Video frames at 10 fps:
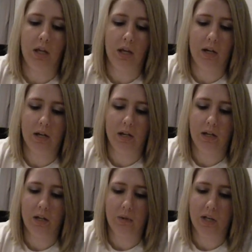Yeah,
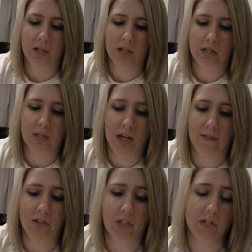anyways, they
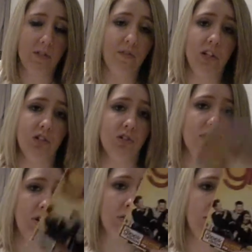have tons of
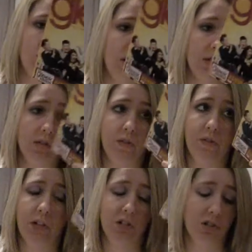features on them, tons
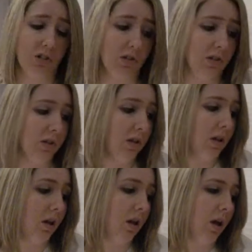of features.
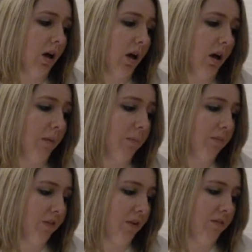
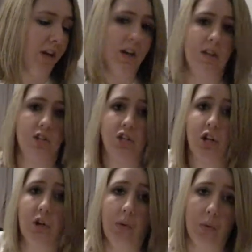If you're a fan of the
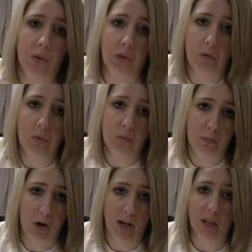show, you'll
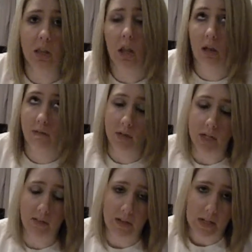probably love
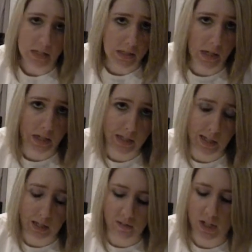the DVD set because
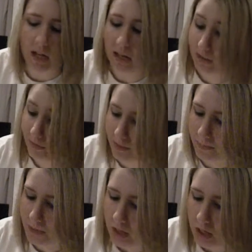I love it. I love
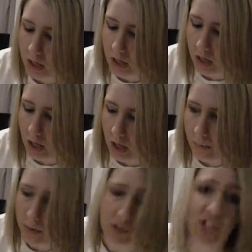it.
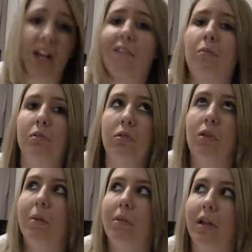I wish I'd have a
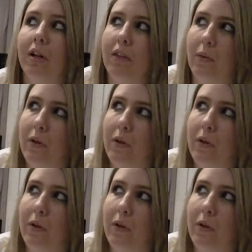Blu-ray player,